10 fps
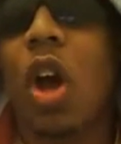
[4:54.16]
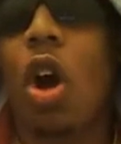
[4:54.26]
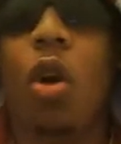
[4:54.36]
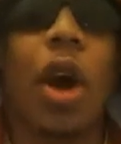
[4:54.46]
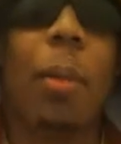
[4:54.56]

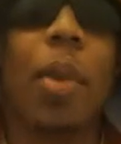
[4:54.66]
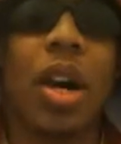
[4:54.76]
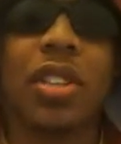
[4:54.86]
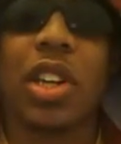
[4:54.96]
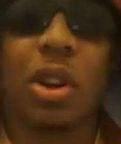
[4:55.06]
Oh, and
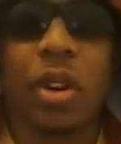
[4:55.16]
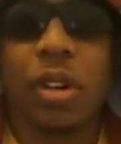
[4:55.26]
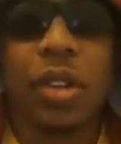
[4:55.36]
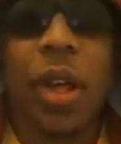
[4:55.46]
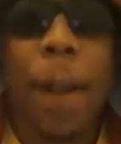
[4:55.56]
Barcelona.
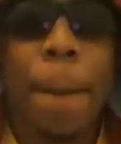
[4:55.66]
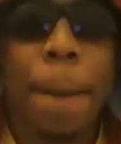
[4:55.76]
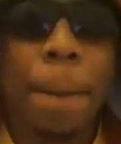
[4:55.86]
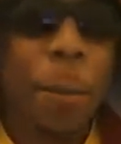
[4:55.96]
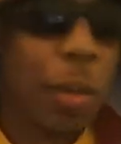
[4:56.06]

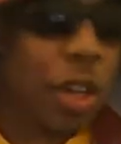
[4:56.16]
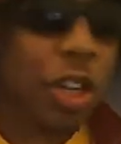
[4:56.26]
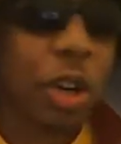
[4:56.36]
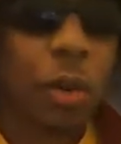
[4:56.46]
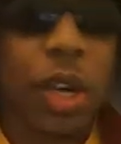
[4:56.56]
But
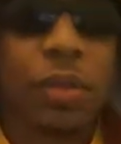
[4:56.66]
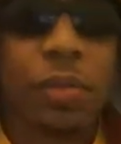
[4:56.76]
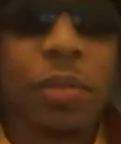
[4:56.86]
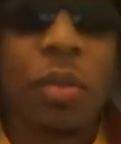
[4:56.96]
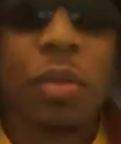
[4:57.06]
you know what?
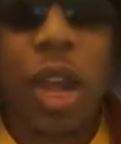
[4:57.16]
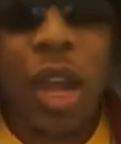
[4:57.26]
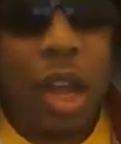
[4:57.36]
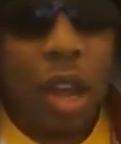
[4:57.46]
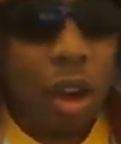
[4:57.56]

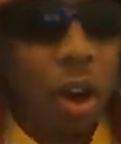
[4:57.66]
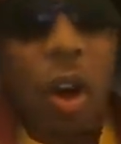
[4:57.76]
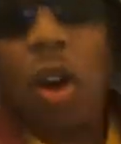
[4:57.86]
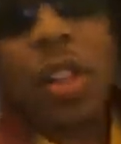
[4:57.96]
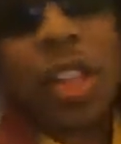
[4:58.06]

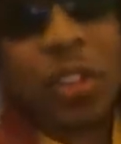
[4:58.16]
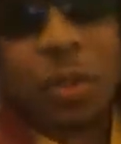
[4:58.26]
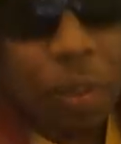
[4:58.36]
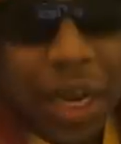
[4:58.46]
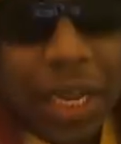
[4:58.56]
On this
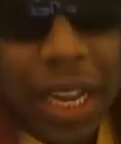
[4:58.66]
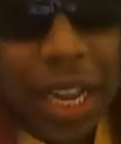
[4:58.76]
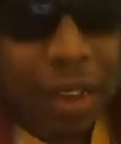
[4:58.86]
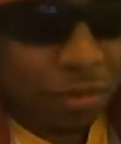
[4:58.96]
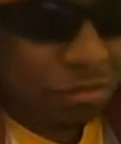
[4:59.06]

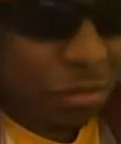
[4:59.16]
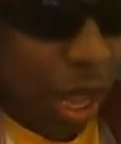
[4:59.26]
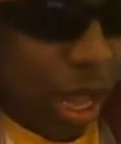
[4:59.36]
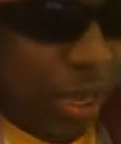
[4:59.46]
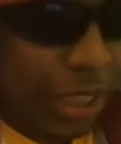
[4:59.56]
Monday,
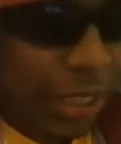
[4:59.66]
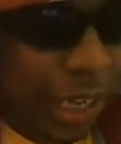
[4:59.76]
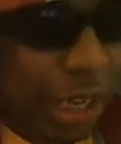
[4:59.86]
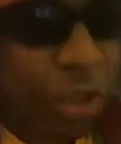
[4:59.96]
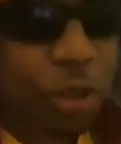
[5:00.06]
I could
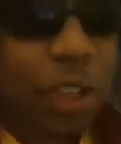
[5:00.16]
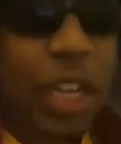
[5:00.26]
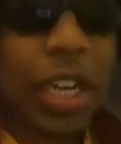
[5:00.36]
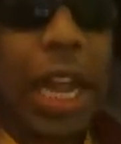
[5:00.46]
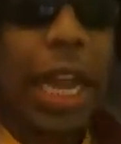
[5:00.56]
tell you that